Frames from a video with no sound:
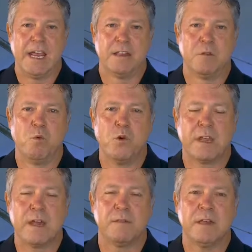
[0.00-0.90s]
The
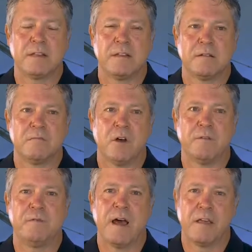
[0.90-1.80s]
work ethic that
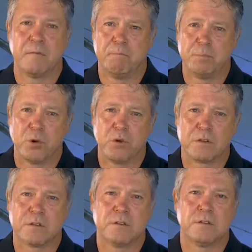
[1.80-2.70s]
my father
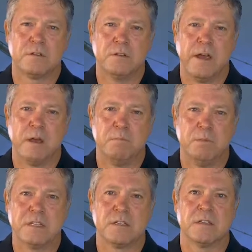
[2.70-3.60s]
brought to our
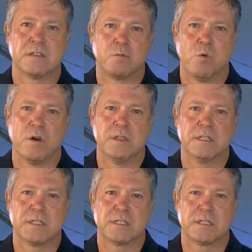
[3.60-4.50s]
business
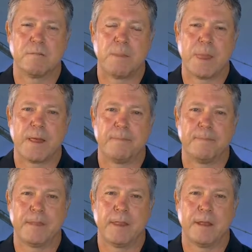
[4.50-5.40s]
was
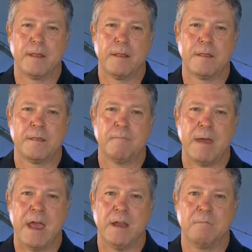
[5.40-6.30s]
the
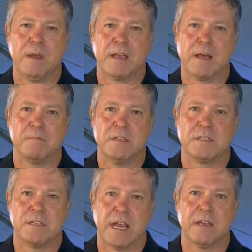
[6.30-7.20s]
man become
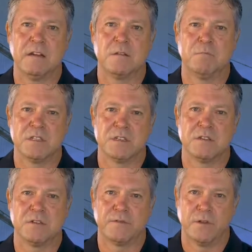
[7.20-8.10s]
is second, the
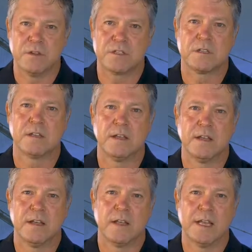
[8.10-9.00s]
business is first.
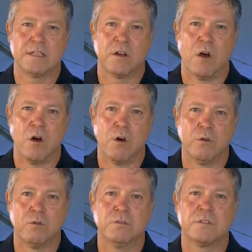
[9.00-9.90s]
It's an
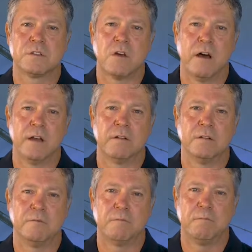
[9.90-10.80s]
old
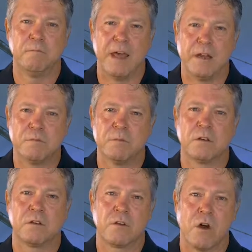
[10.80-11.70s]
style of
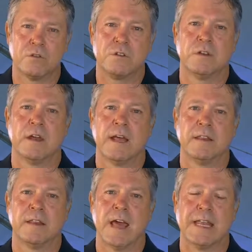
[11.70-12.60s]
management and culture
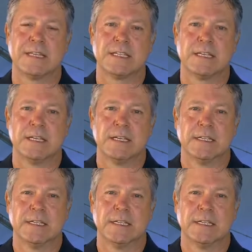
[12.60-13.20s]
that